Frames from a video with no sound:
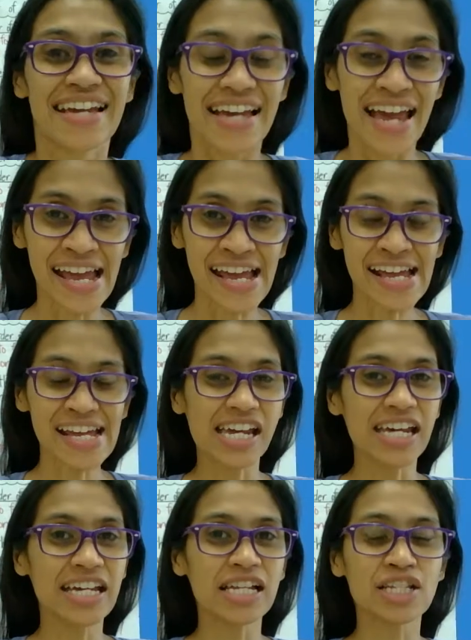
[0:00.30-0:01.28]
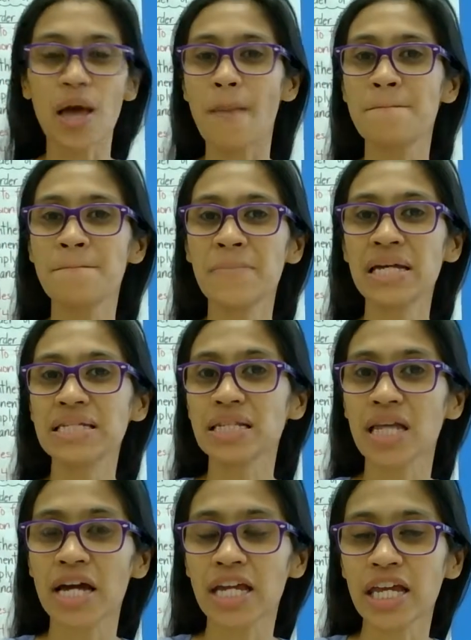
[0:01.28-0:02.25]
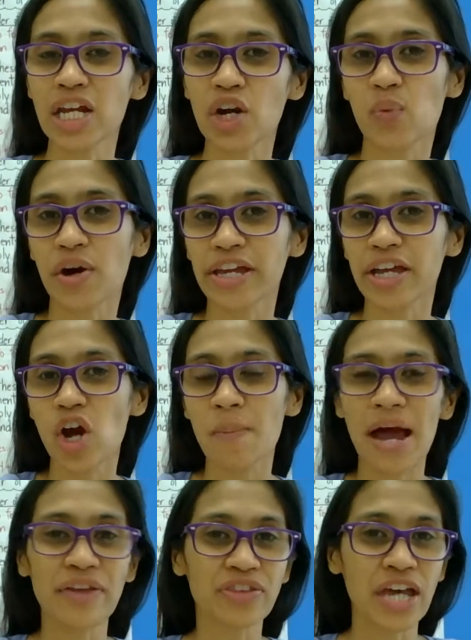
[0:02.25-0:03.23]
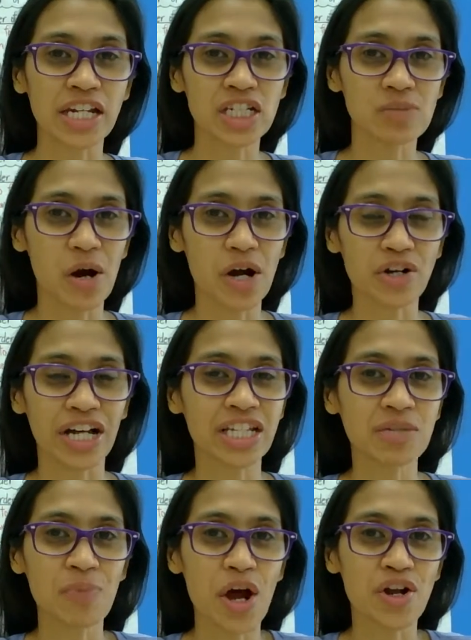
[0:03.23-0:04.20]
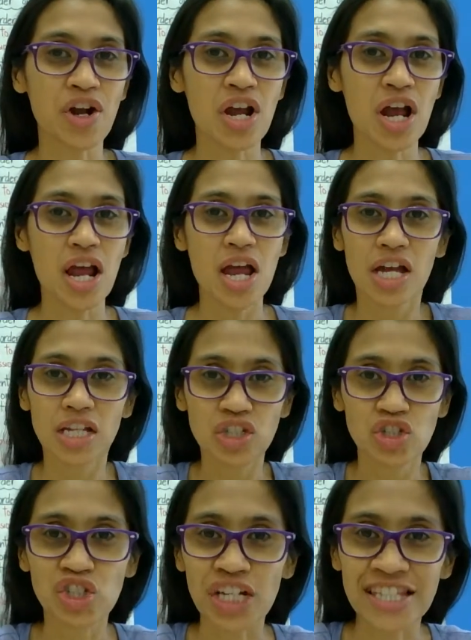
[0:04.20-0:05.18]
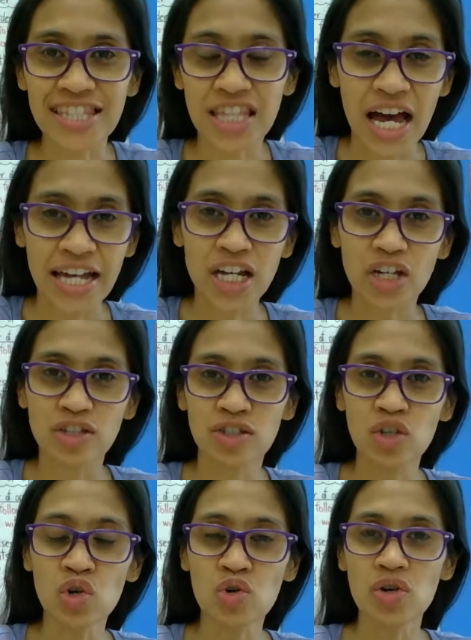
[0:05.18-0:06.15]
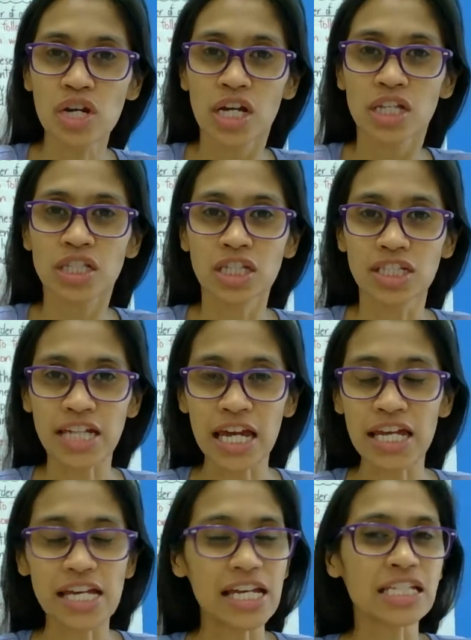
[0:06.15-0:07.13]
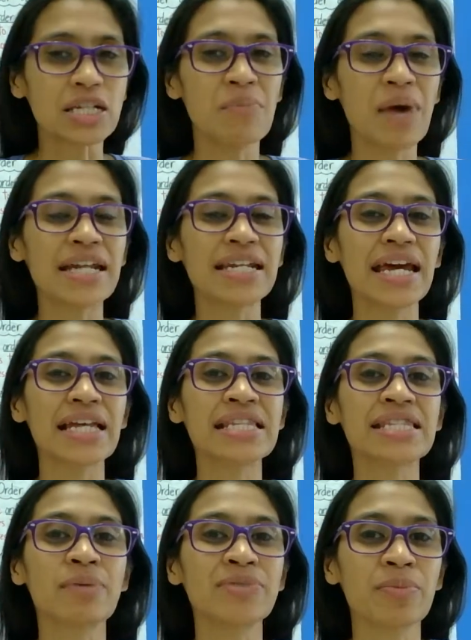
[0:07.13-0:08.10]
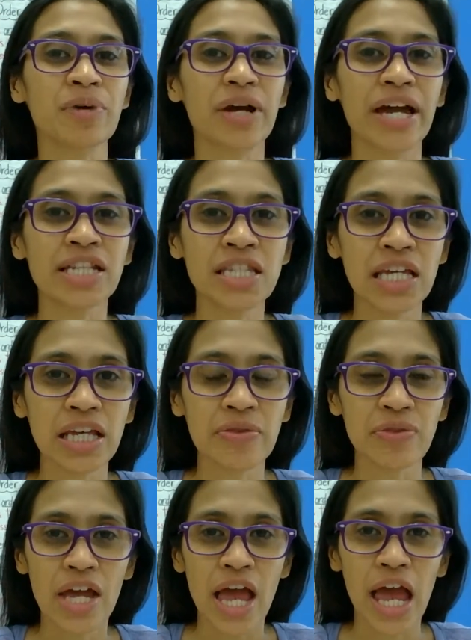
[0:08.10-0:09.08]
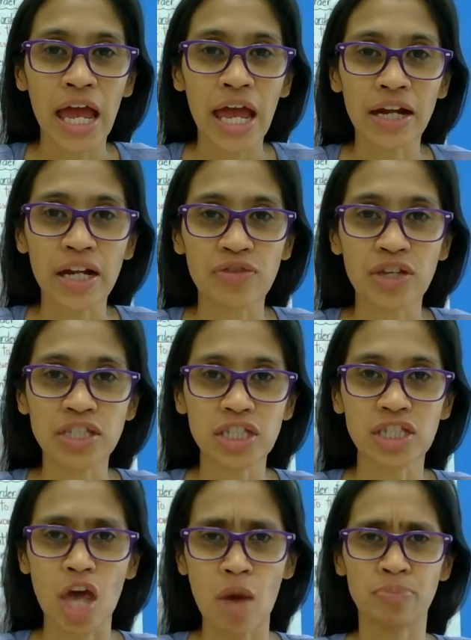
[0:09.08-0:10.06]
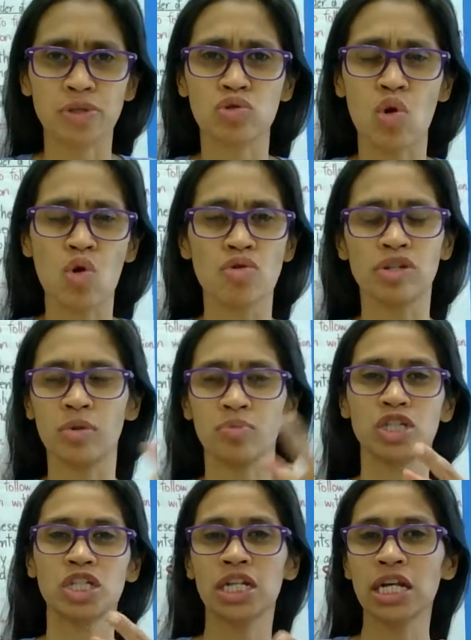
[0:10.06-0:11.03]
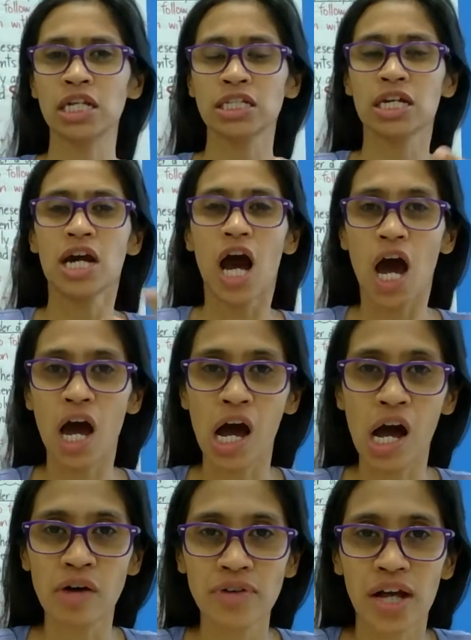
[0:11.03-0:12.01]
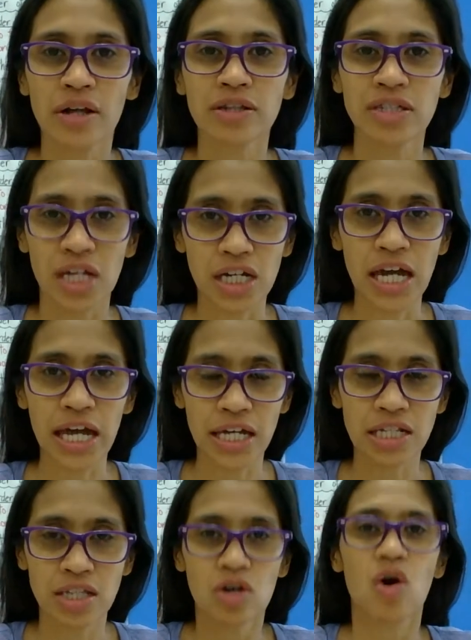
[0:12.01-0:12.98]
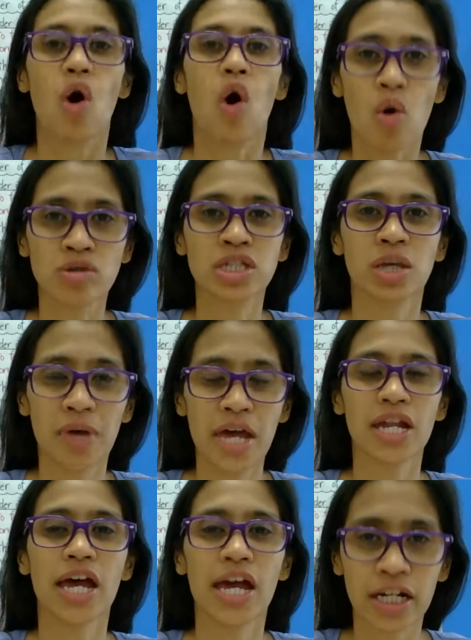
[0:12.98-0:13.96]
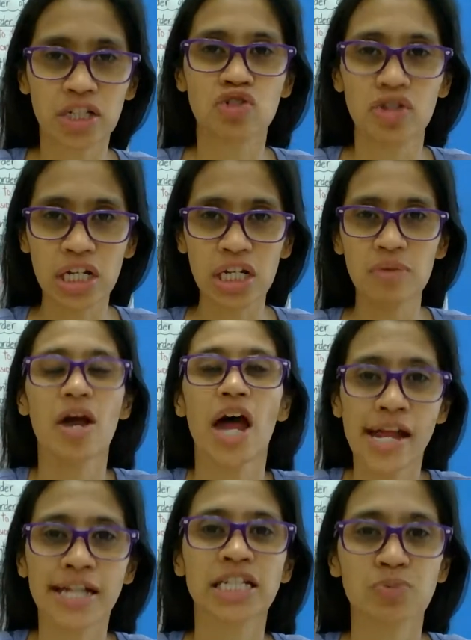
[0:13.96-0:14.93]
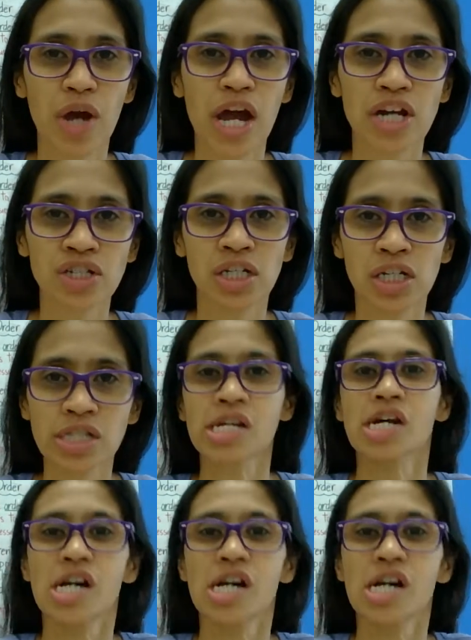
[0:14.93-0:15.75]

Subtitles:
Hey, it's Miss Alana here, working on math, getting smarter and smarter, just like you. Today is Monday, September 18th, and this is episode number 6 of today's Ultimate Extreme Expressions.